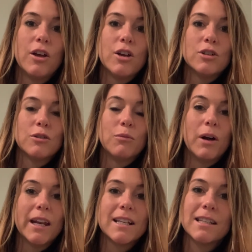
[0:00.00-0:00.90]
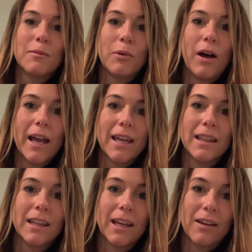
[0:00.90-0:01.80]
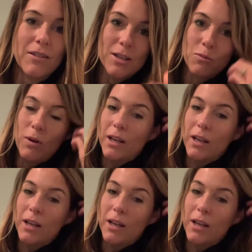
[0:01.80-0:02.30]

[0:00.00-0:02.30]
So one example I can think of is one